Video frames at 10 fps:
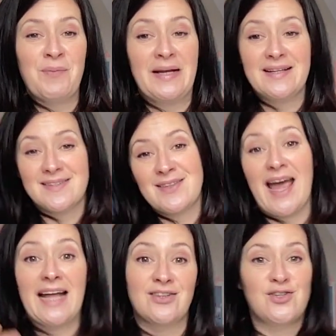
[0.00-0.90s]
because they
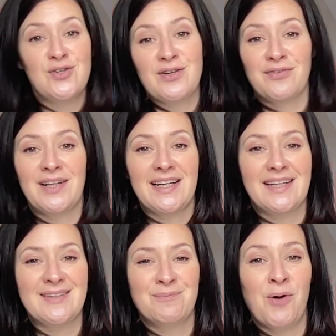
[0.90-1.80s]
had the 2 different like
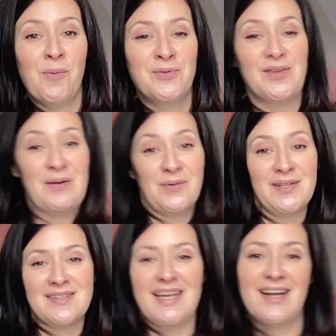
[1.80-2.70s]
Kids Bops, and they
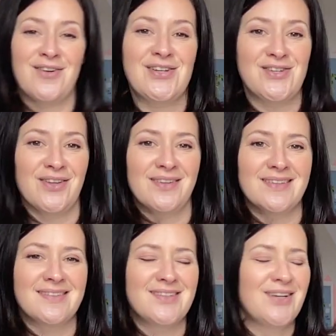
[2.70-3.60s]
wanted to hear each
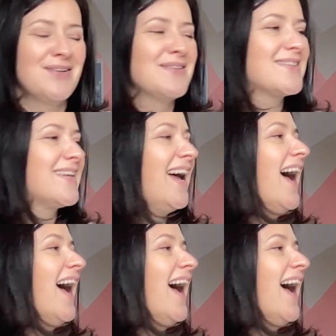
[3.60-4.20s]
other's tunes.